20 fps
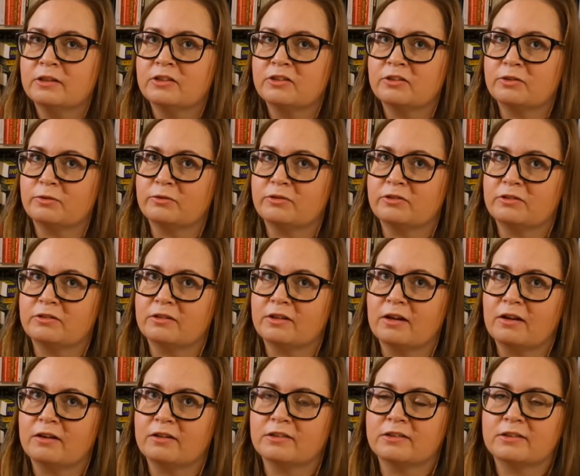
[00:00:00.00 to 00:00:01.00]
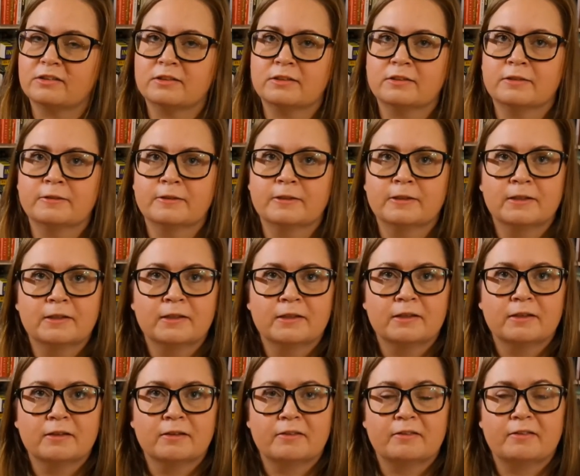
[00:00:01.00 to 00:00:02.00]
social class
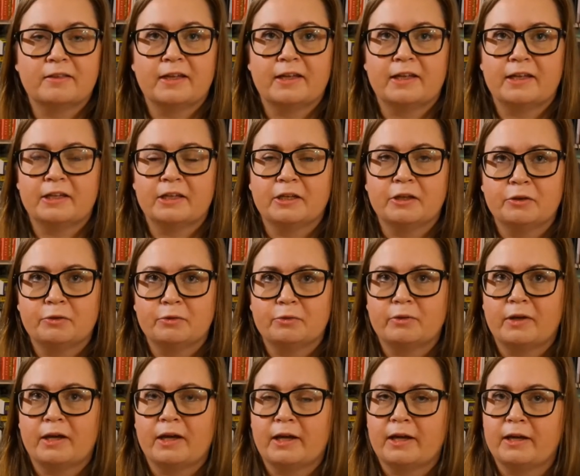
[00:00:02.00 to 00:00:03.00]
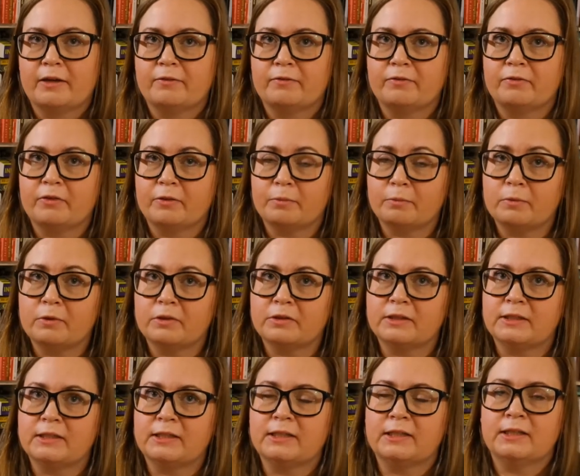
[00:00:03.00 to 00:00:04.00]
they who have the
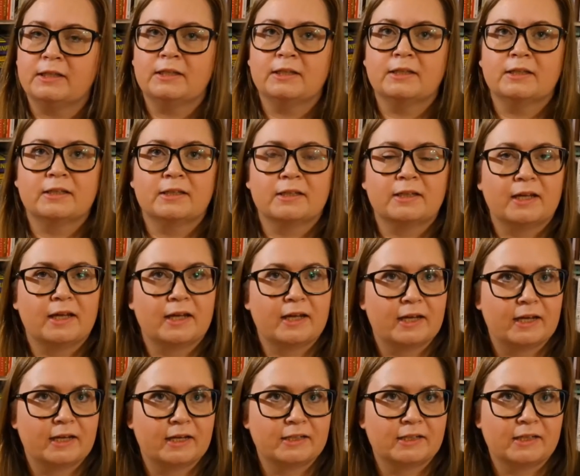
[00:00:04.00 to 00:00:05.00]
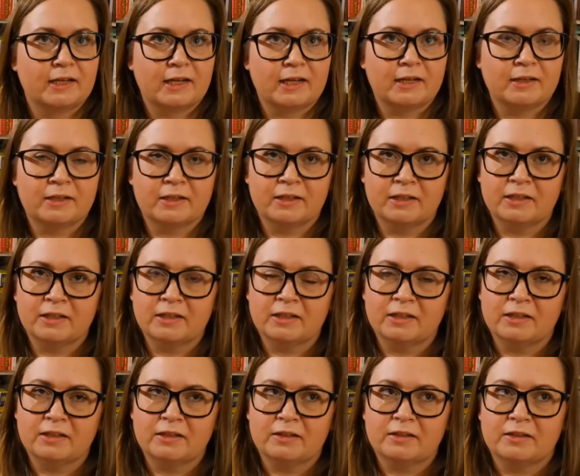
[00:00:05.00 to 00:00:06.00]
money and
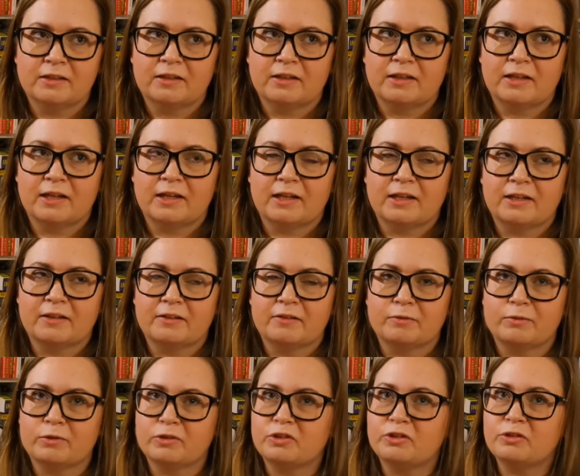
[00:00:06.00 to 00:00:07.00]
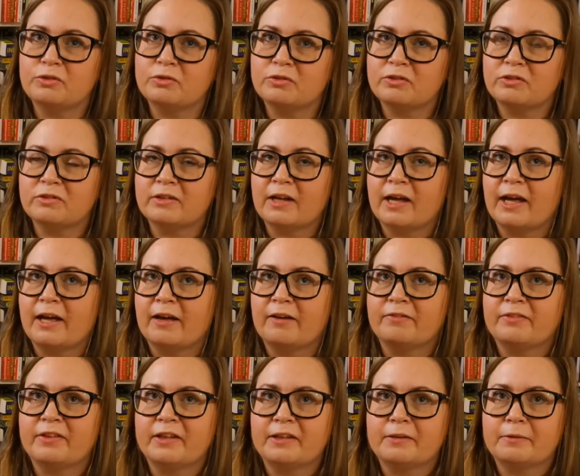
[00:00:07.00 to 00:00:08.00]
and was used to
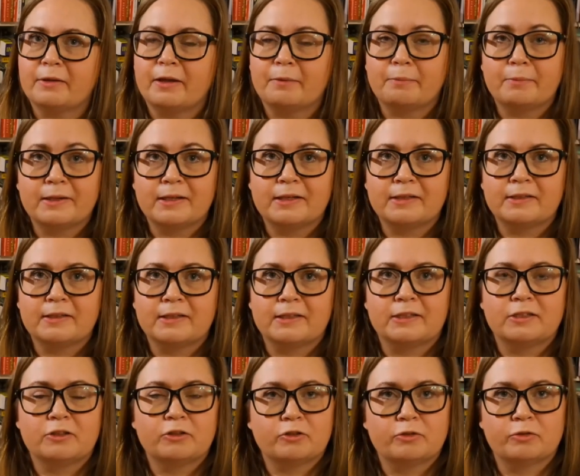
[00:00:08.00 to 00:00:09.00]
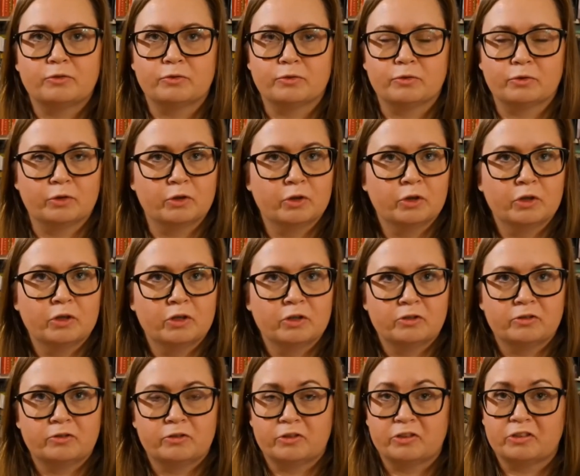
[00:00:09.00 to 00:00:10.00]
have the ability to
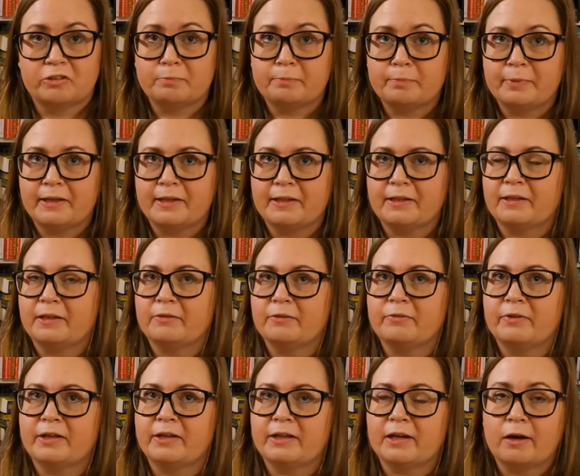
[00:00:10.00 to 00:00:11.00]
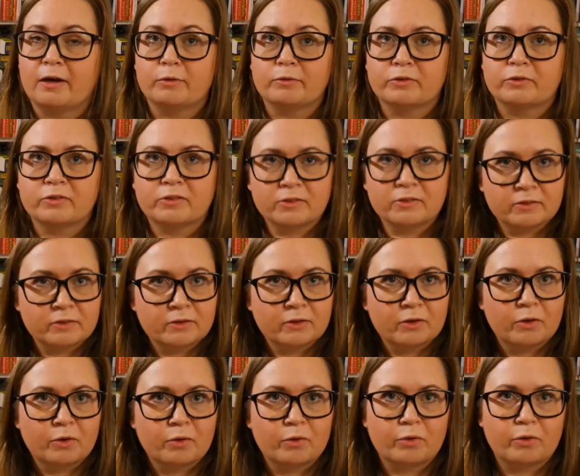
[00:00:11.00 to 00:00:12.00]
just pay their way out
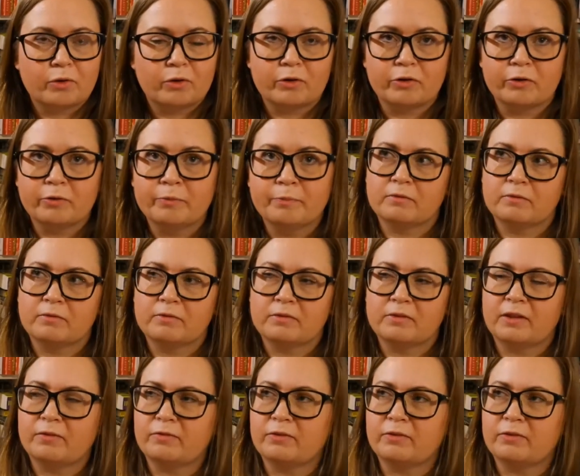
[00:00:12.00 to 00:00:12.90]
or they